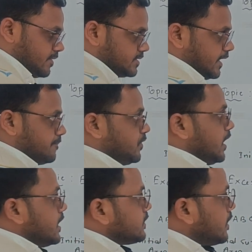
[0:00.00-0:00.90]

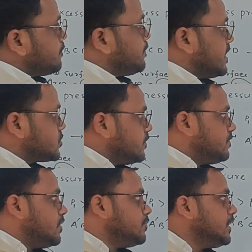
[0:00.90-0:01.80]
See, first of
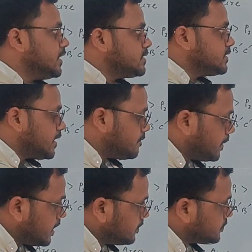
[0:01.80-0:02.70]
all we consider a
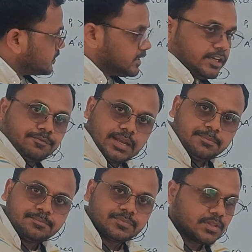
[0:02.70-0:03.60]
plane, thin
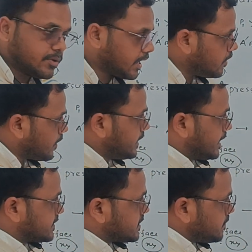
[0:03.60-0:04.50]
film. Okay, when
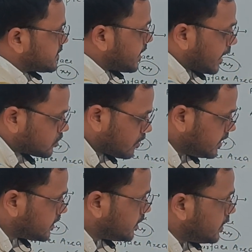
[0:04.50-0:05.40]
excess pressure act on
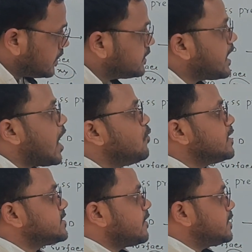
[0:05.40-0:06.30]
it, then how
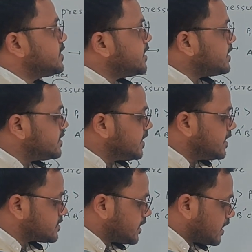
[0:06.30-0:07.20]
much surface area is
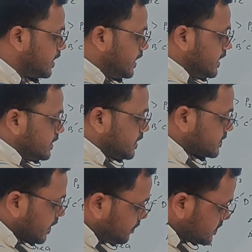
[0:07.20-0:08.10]
increased here? The
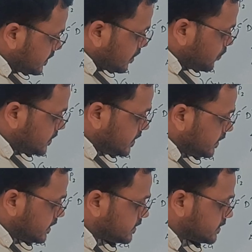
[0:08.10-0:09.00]
surface area which
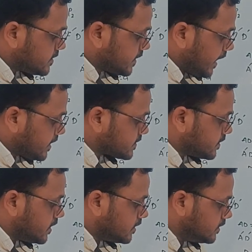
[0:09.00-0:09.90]
increased, this is x
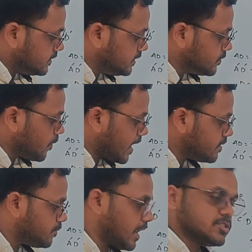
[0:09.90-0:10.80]
dy
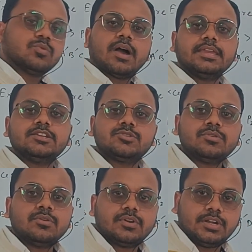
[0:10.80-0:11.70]
plus y
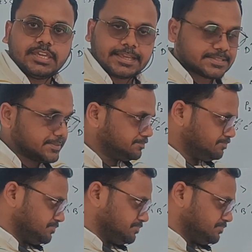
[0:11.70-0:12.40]
into dx.